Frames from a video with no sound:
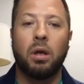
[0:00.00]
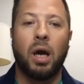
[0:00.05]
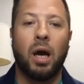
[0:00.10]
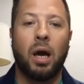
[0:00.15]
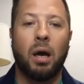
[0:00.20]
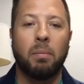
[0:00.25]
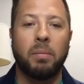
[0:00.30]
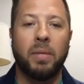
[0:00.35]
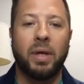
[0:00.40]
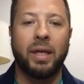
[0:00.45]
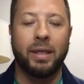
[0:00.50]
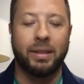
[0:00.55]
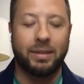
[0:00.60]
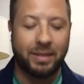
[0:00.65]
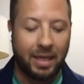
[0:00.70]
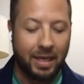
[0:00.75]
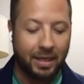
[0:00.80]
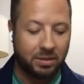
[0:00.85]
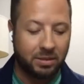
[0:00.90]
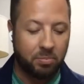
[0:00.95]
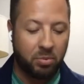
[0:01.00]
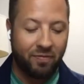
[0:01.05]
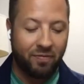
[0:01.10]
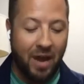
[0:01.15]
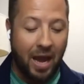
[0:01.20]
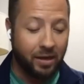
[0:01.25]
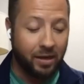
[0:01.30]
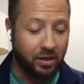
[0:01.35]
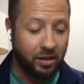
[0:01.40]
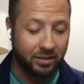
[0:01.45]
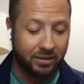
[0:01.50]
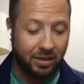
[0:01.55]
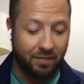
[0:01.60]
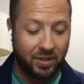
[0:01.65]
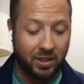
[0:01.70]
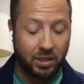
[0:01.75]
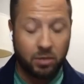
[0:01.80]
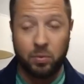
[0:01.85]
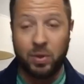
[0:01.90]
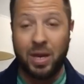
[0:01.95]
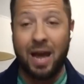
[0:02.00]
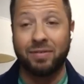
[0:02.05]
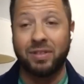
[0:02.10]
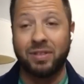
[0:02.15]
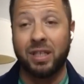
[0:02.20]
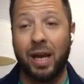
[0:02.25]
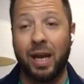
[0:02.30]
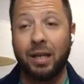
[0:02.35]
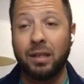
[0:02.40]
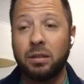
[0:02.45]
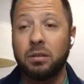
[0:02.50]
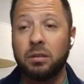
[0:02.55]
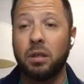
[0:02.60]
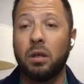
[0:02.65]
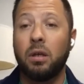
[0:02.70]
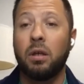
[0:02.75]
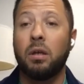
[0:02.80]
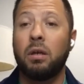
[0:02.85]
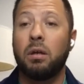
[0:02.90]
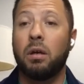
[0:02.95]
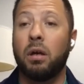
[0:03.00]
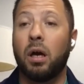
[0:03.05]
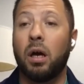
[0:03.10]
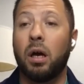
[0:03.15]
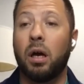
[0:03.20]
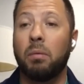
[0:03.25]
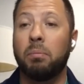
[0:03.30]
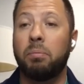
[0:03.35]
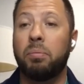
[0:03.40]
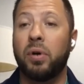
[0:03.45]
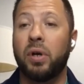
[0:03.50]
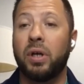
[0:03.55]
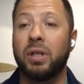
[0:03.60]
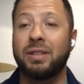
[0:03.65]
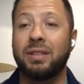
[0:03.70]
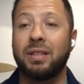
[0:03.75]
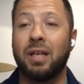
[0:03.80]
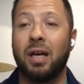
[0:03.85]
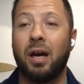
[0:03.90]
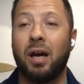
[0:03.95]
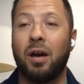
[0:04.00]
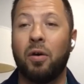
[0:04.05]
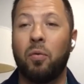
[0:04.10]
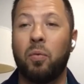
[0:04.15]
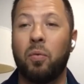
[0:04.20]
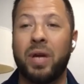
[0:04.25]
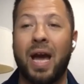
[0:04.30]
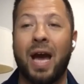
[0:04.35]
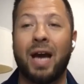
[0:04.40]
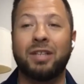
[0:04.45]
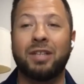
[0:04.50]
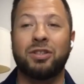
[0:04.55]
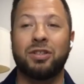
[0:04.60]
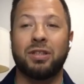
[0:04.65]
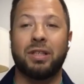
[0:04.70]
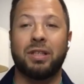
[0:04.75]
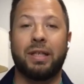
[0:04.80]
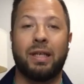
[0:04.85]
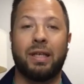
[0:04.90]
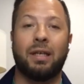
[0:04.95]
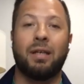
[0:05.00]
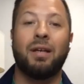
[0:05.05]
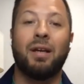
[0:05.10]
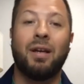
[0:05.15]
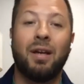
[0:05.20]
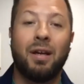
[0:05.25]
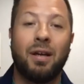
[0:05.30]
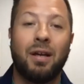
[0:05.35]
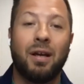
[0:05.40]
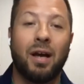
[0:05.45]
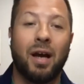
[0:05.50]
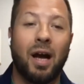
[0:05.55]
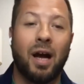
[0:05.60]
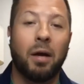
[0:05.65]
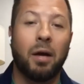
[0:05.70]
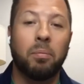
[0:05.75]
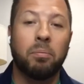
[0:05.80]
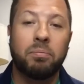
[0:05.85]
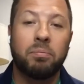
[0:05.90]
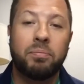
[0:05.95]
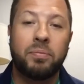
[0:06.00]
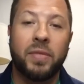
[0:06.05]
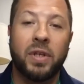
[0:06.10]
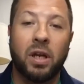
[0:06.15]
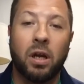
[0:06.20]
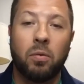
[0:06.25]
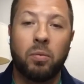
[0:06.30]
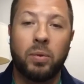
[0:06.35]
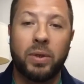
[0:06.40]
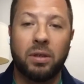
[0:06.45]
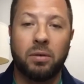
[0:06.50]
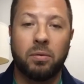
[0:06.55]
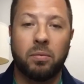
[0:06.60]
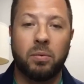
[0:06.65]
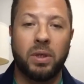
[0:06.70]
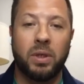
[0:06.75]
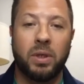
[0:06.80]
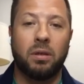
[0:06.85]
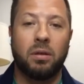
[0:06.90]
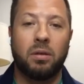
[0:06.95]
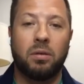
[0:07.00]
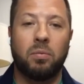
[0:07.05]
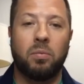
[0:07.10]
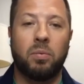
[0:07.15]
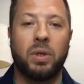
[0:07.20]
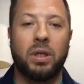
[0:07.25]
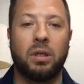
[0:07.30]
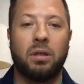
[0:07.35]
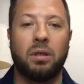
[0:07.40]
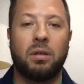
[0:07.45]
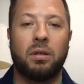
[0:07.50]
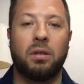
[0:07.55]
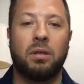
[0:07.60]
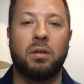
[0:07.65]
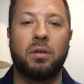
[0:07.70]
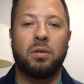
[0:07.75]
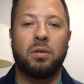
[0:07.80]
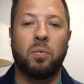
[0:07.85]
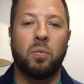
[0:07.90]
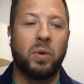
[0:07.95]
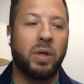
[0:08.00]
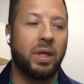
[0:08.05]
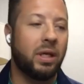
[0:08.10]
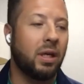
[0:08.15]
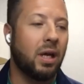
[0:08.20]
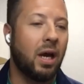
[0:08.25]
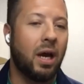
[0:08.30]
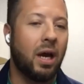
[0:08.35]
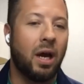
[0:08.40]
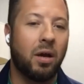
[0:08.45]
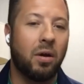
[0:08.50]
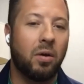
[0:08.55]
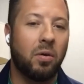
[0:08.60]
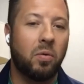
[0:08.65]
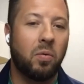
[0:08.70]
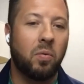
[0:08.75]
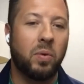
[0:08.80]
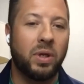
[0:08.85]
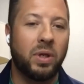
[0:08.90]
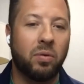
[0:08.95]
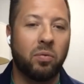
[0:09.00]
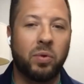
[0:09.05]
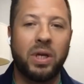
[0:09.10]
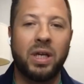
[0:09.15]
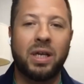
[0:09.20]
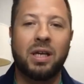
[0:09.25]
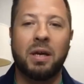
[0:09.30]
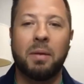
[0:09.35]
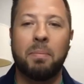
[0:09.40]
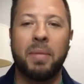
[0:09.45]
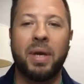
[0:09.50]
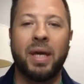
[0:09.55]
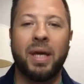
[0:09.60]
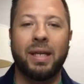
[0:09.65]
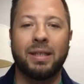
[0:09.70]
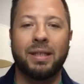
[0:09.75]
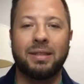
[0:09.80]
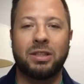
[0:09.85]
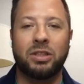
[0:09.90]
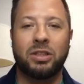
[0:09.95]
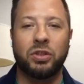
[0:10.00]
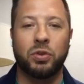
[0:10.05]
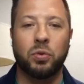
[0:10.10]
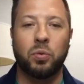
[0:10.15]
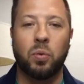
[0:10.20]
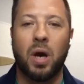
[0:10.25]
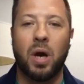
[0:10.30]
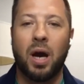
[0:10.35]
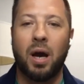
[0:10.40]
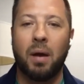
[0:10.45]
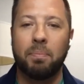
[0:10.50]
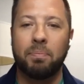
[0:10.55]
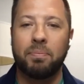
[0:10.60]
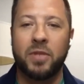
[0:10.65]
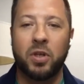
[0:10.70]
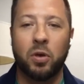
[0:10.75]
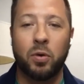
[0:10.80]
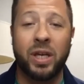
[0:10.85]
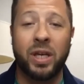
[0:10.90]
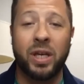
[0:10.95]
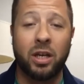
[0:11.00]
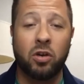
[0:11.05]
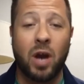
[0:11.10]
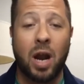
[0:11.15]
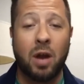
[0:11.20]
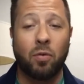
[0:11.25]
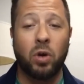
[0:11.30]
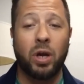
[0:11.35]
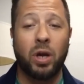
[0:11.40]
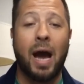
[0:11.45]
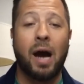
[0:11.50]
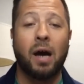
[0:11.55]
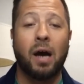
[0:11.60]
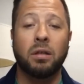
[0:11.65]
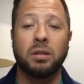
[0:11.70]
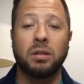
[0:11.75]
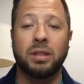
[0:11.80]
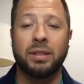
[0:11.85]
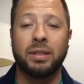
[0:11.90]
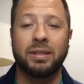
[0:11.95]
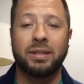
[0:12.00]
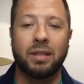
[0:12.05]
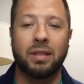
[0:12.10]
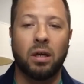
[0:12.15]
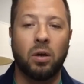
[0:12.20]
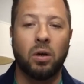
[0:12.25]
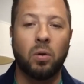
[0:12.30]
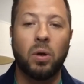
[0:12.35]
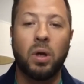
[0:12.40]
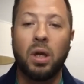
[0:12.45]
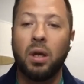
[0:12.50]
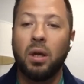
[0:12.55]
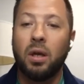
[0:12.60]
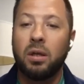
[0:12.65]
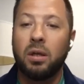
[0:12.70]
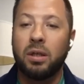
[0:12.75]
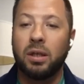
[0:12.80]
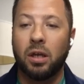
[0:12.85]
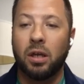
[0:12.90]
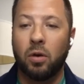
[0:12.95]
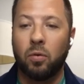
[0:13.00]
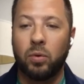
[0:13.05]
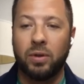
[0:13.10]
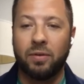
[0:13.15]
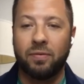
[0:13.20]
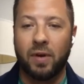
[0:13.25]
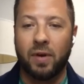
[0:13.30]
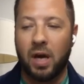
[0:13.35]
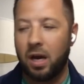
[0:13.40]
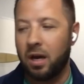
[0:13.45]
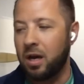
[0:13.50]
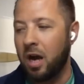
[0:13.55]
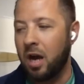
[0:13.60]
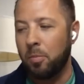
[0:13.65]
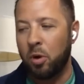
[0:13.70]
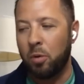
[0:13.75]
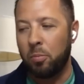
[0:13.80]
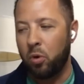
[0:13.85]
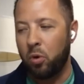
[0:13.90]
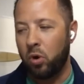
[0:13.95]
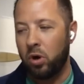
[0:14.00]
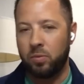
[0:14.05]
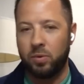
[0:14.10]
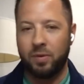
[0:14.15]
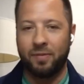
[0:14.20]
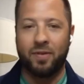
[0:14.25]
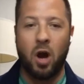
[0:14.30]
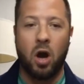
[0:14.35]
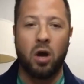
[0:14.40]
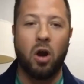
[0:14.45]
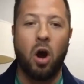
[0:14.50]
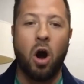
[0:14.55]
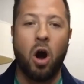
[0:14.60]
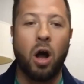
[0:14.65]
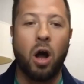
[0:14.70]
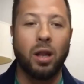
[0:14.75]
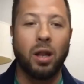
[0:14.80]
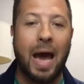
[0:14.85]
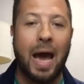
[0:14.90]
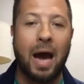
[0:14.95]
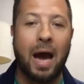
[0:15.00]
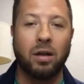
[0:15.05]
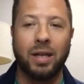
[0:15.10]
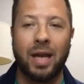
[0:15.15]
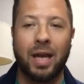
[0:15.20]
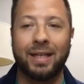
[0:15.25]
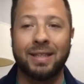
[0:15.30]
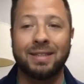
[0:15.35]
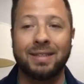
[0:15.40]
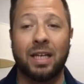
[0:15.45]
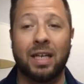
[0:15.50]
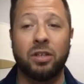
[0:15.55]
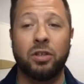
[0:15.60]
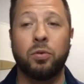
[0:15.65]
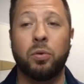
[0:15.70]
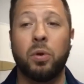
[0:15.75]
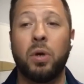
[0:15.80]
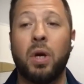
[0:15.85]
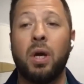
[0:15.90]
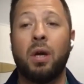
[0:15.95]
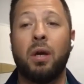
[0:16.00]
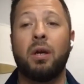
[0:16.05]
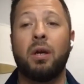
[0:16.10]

Um, it has provided us everything we have today, um, but uh, we actually, um, you know, we we we we uh, we recommitted to um, you know hitting Crown Royale, and so you know we've uh, come on board, we've gone all out, and I can tell you.